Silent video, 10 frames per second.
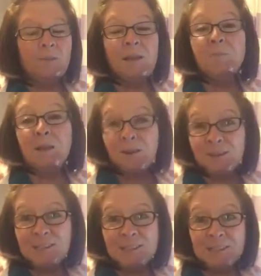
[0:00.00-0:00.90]

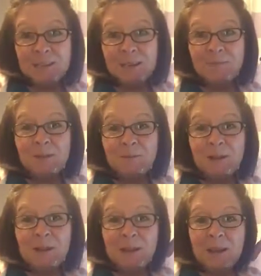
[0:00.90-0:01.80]
Embarrassed to say that
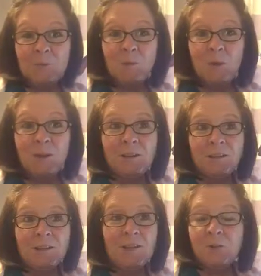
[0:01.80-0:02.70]
my name
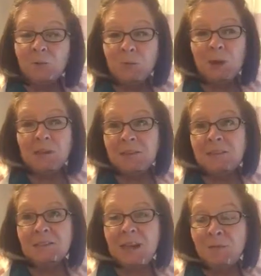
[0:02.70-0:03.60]
was right at
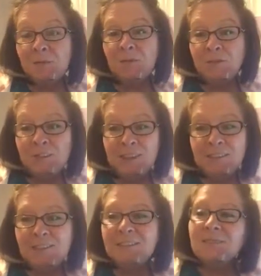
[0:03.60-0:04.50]
the top of the
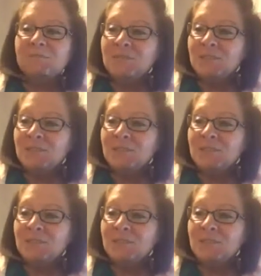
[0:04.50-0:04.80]
list.